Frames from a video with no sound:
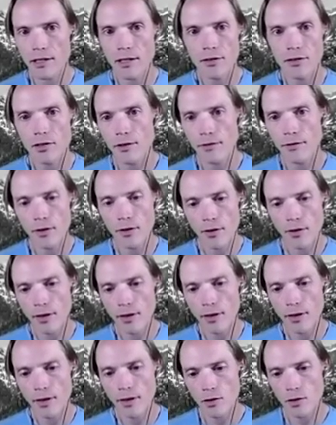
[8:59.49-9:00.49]
there's a few things
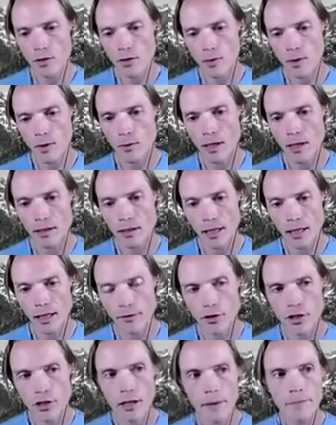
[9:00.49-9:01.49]
we can leverage
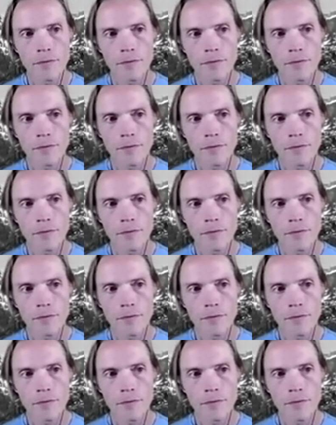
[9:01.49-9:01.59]
here.